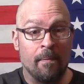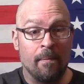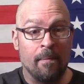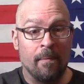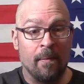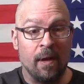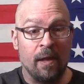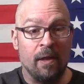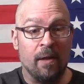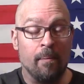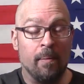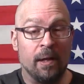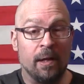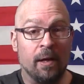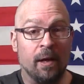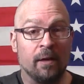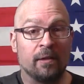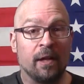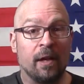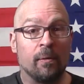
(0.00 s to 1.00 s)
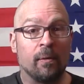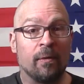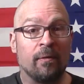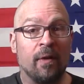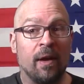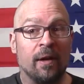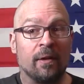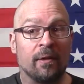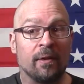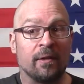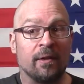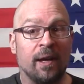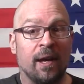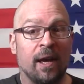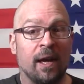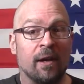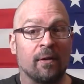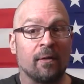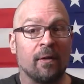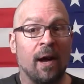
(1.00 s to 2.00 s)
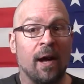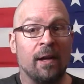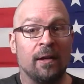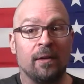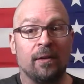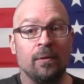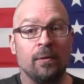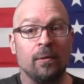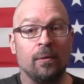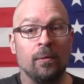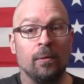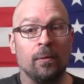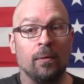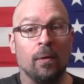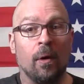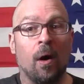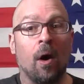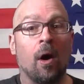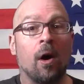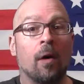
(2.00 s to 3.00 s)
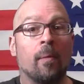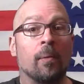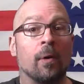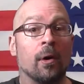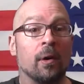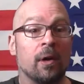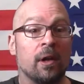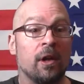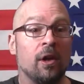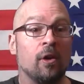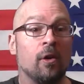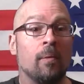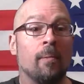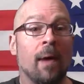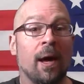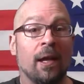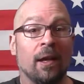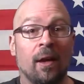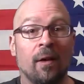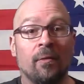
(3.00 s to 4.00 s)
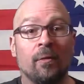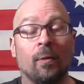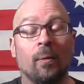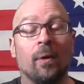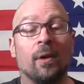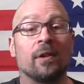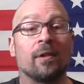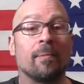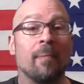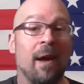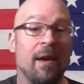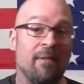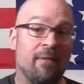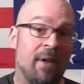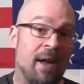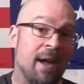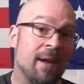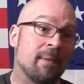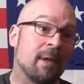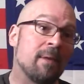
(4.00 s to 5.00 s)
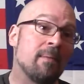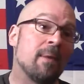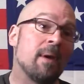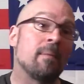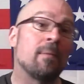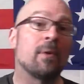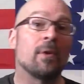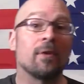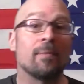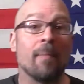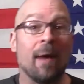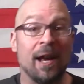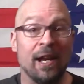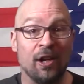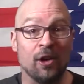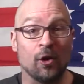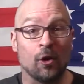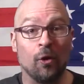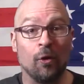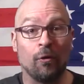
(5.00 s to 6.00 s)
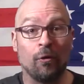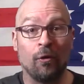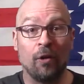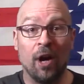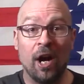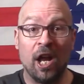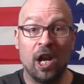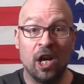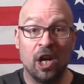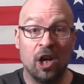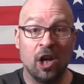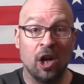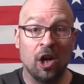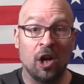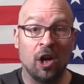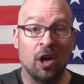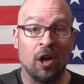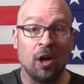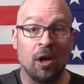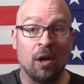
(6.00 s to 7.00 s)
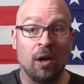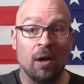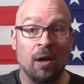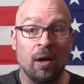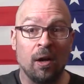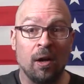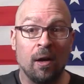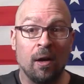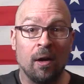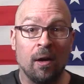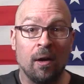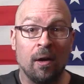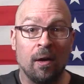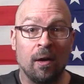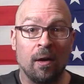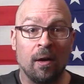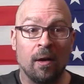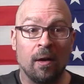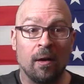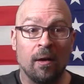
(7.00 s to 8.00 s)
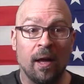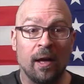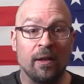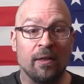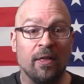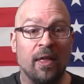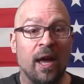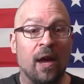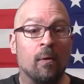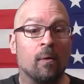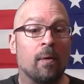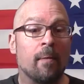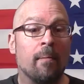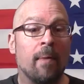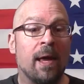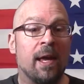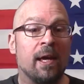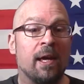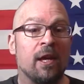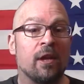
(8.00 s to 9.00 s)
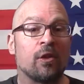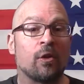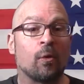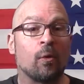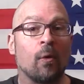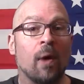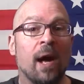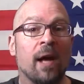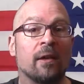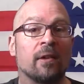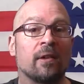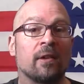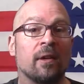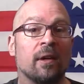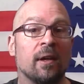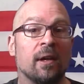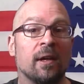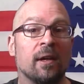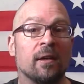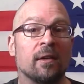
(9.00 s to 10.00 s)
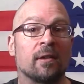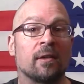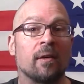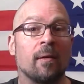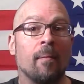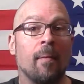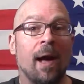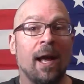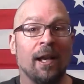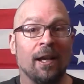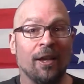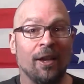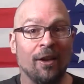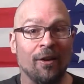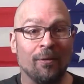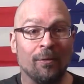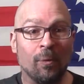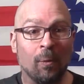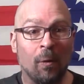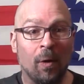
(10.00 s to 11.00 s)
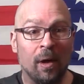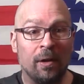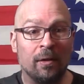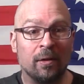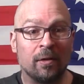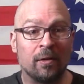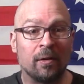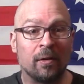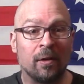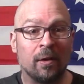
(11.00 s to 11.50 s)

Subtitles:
and that because they were veterans, they had a right to harm or kill my loved ones, my family members, my girlfriend. Like they were making threats against my loved ones.